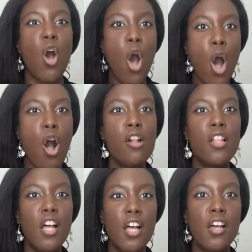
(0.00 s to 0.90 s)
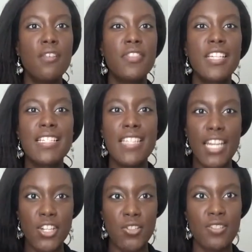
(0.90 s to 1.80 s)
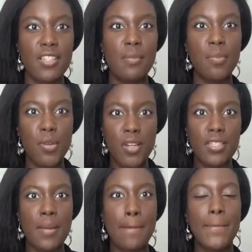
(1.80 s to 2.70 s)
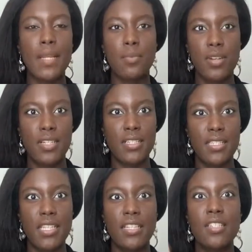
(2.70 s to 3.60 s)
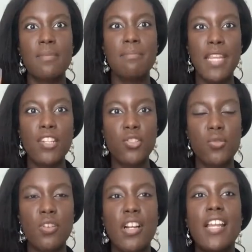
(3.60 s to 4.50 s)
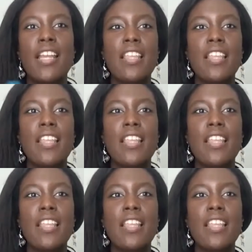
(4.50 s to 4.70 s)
all of the containers that I put my products in to make sure